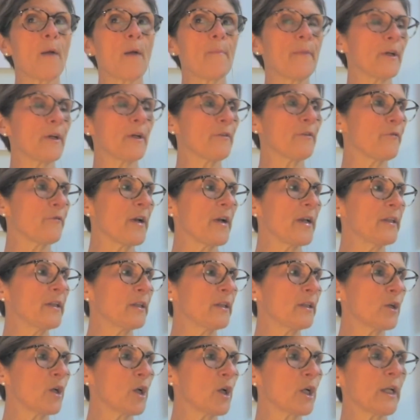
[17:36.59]
They're afraid that
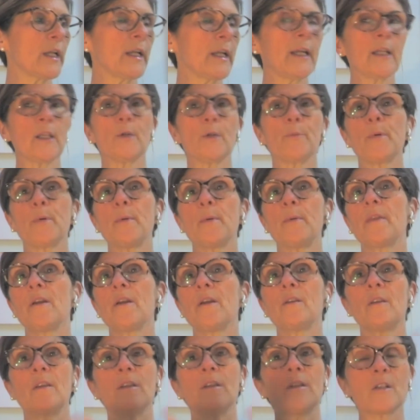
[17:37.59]
they're not going to get
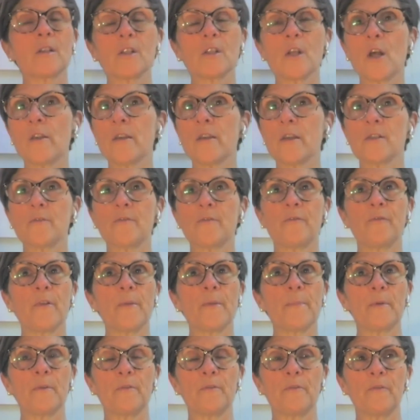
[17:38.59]
there's all this
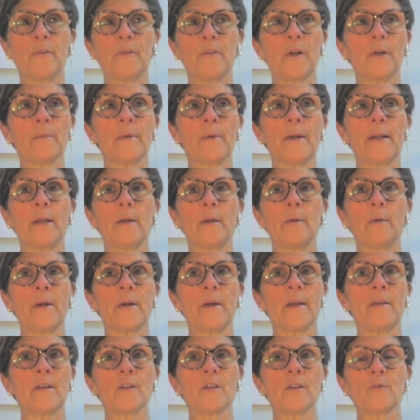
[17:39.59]
flipping fear running
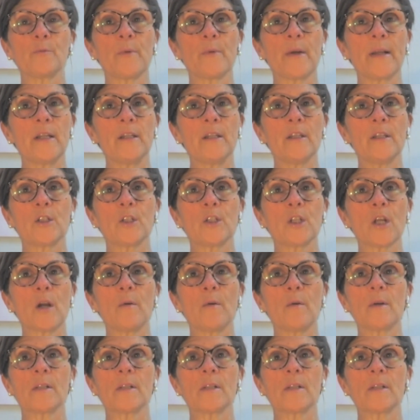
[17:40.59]
around that's running the show.